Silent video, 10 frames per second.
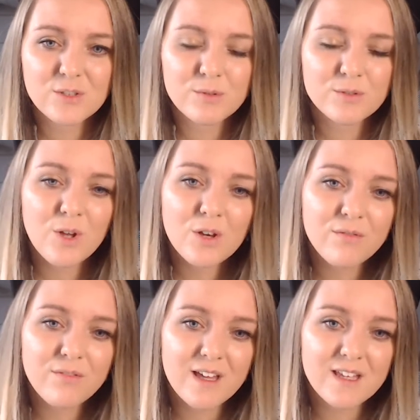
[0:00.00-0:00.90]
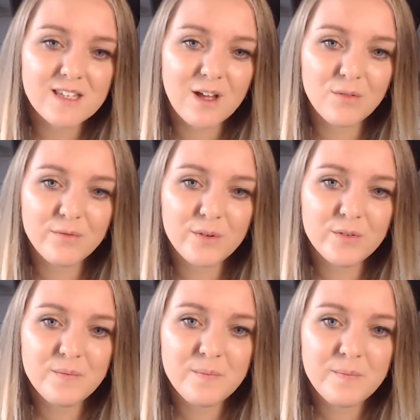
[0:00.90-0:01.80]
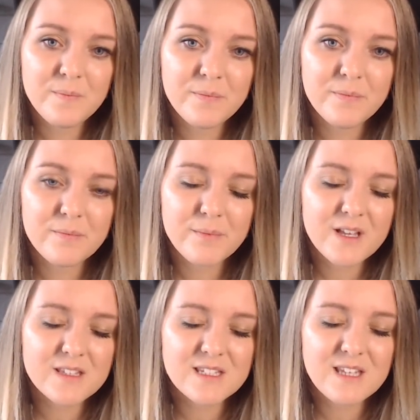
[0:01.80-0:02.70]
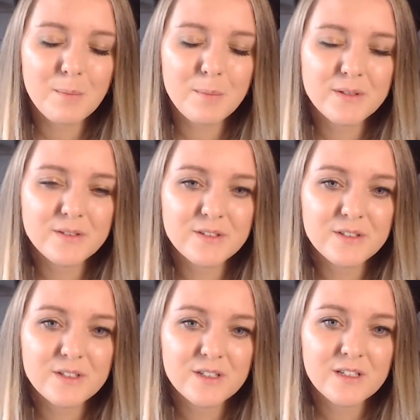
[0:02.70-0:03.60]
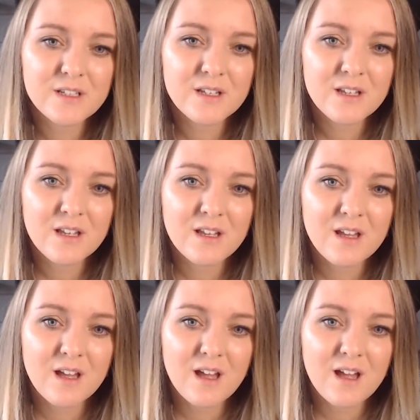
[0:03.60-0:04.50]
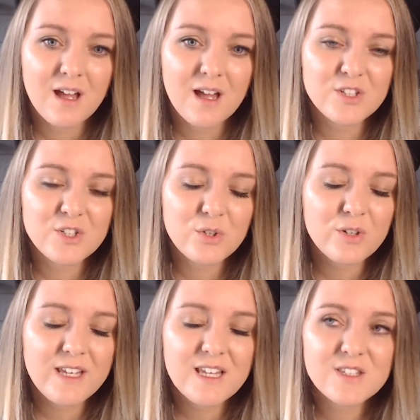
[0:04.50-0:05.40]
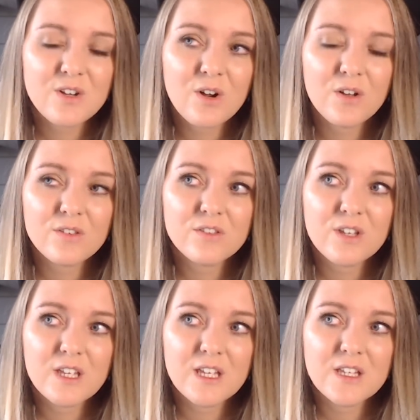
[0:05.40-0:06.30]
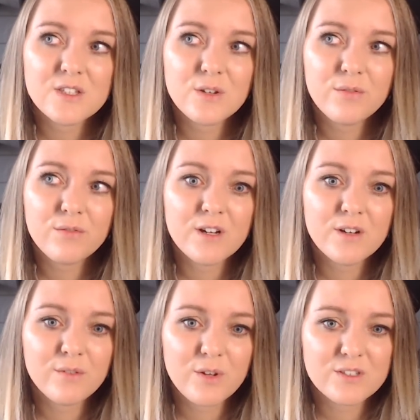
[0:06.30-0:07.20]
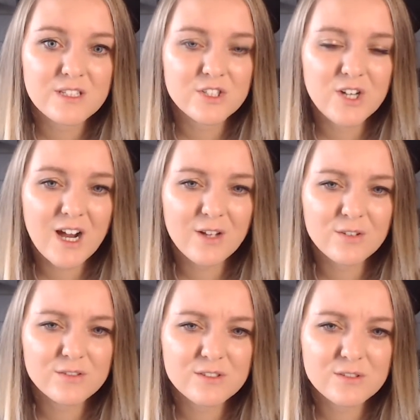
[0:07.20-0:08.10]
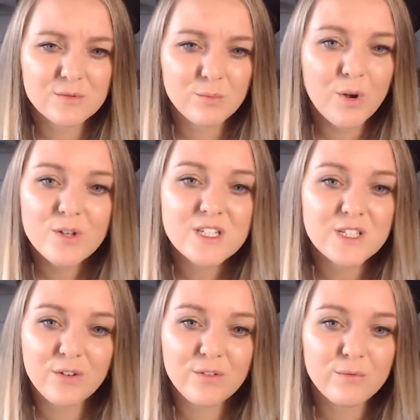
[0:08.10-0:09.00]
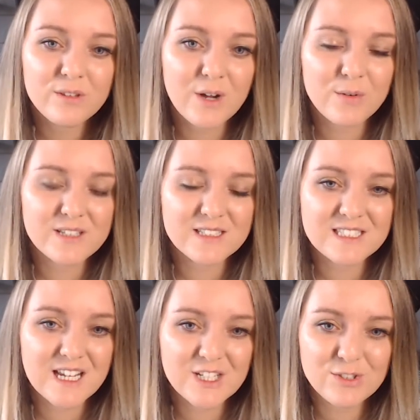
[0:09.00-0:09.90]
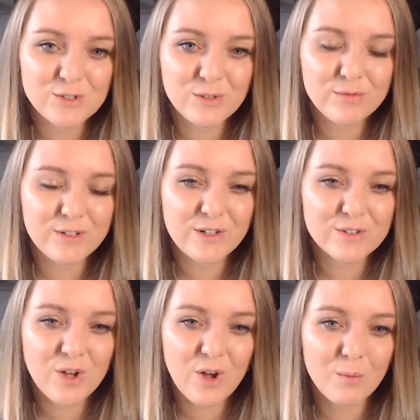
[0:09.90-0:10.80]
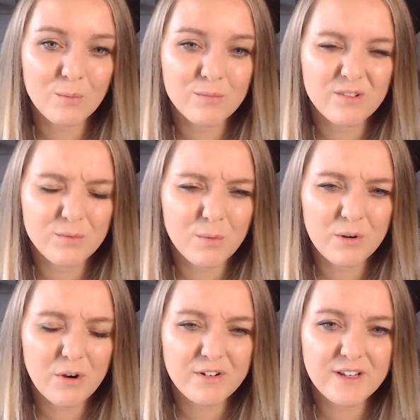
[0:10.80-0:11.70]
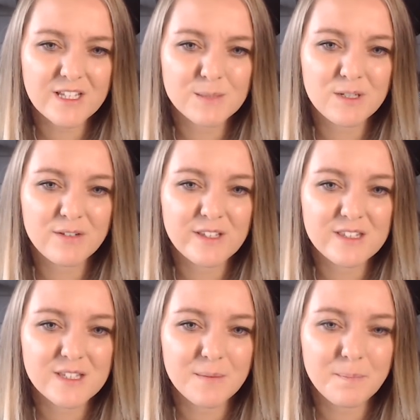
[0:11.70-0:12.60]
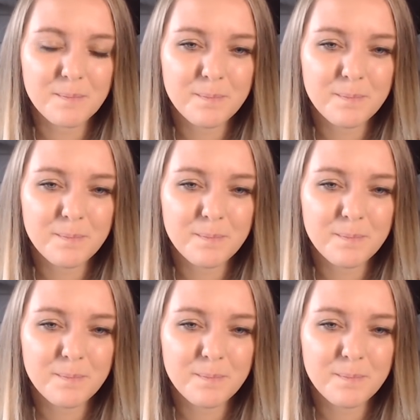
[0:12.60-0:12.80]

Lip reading: But none of that is helpful because it's happened. And surely is not the suffering of losing a child worse enough without us adding extra suffering on top of what we're already experiencing?